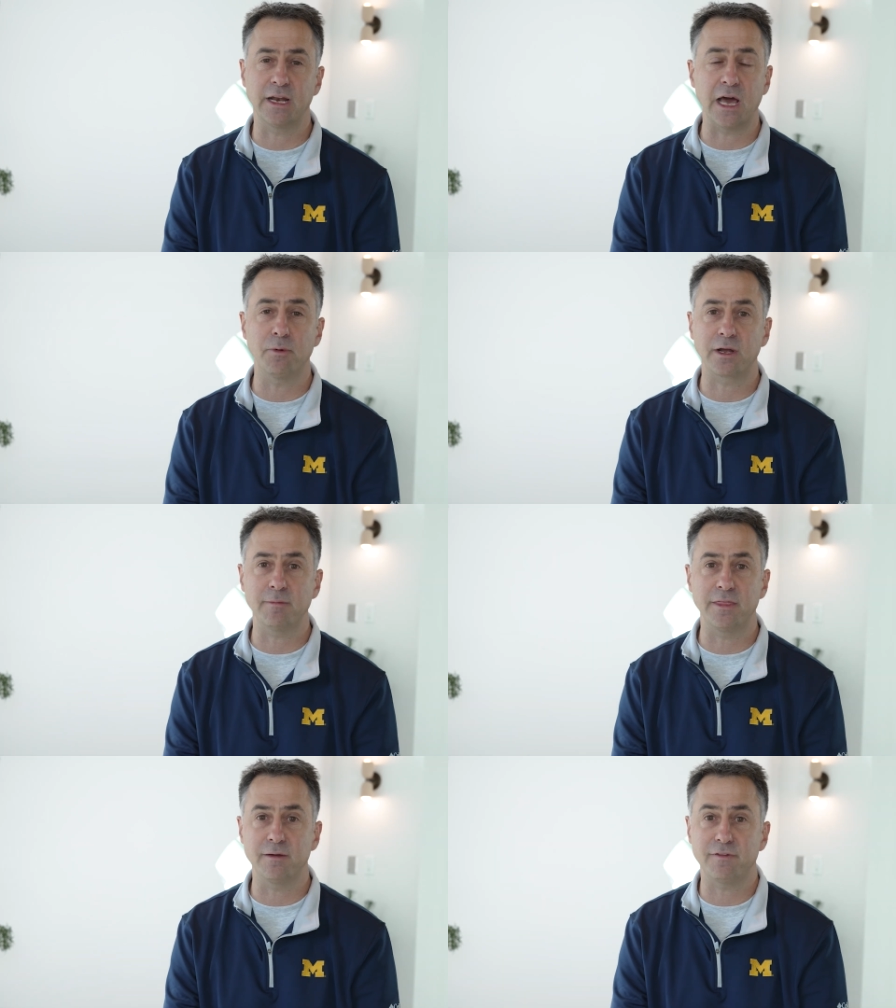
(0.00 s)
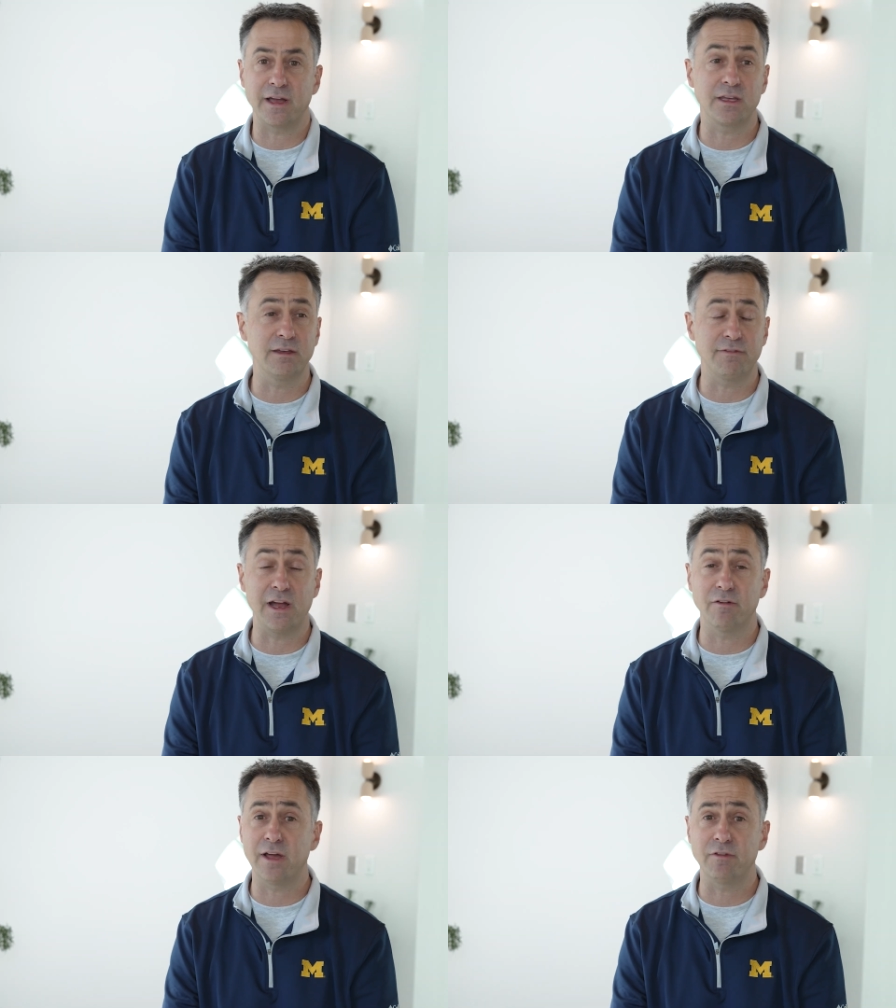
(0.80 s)
And I'd recommend them. If I
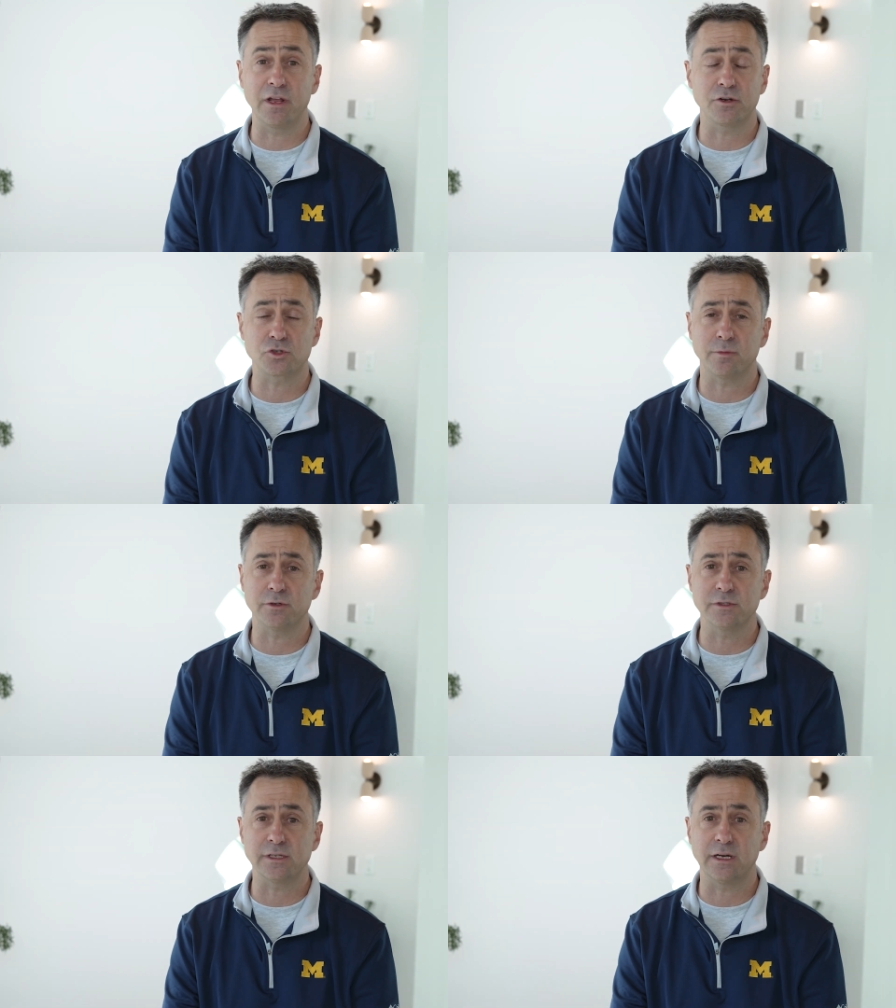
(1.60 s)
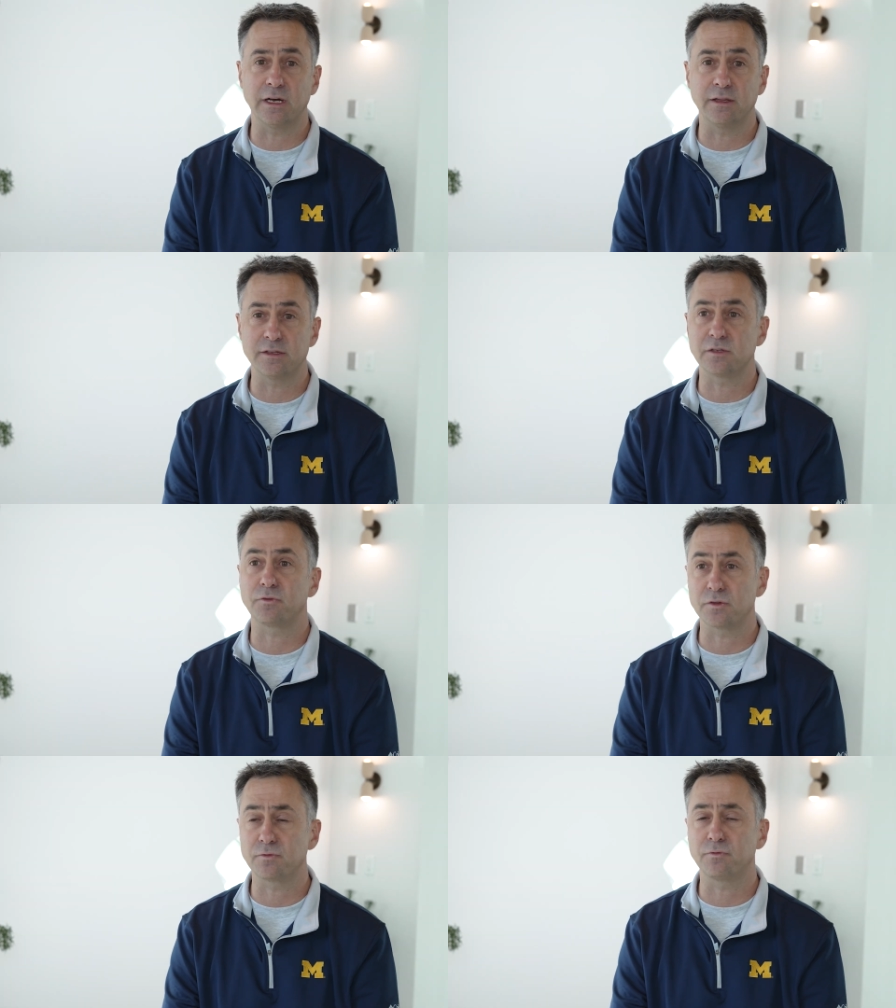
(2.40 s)
ever have any other troubles, this is
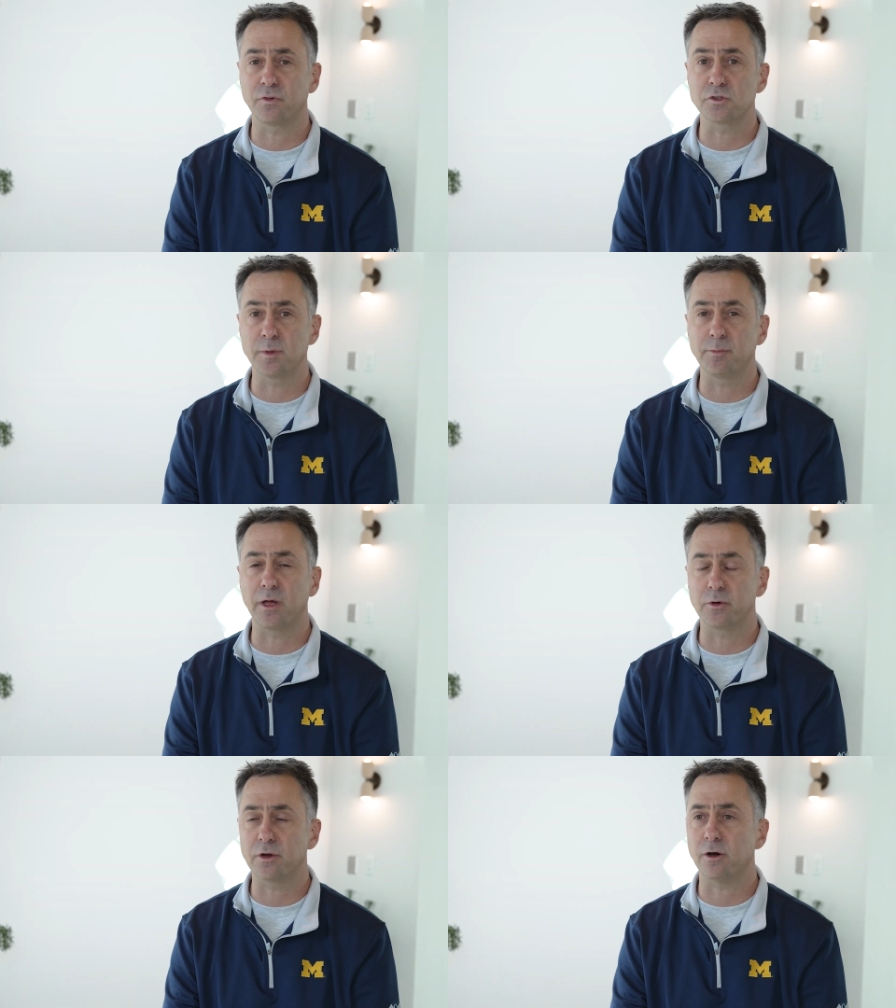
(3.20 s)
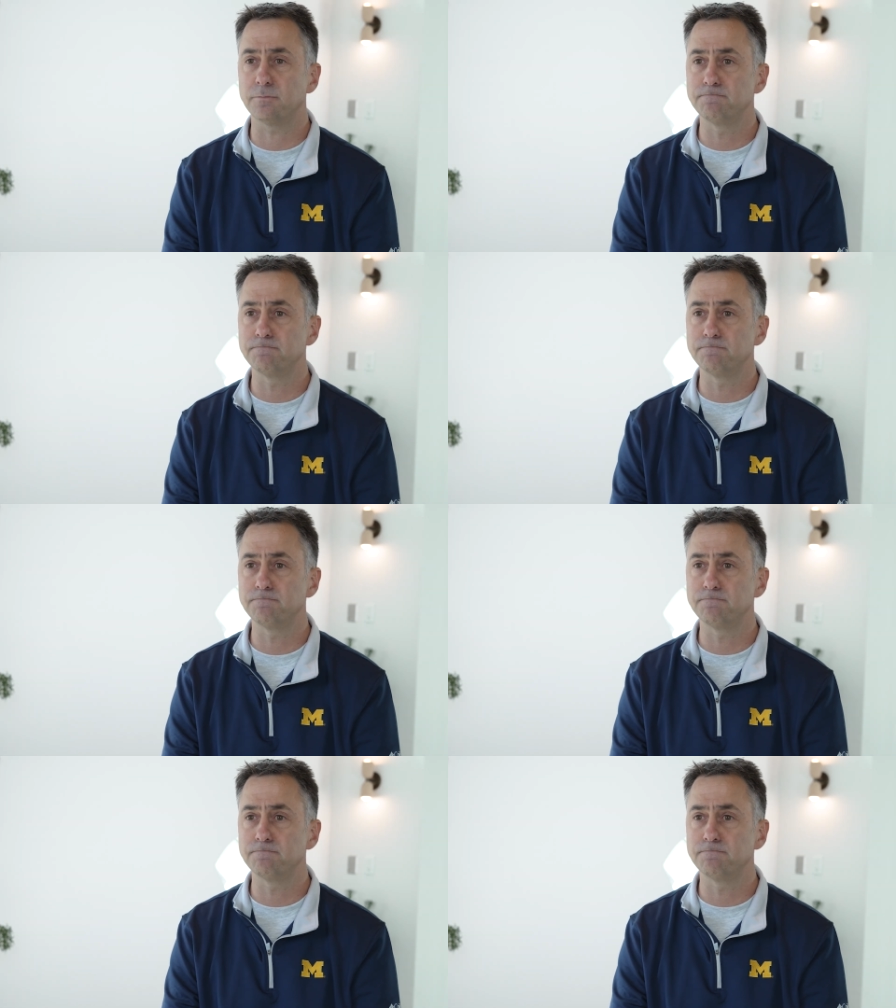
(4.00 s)
the first people I would call.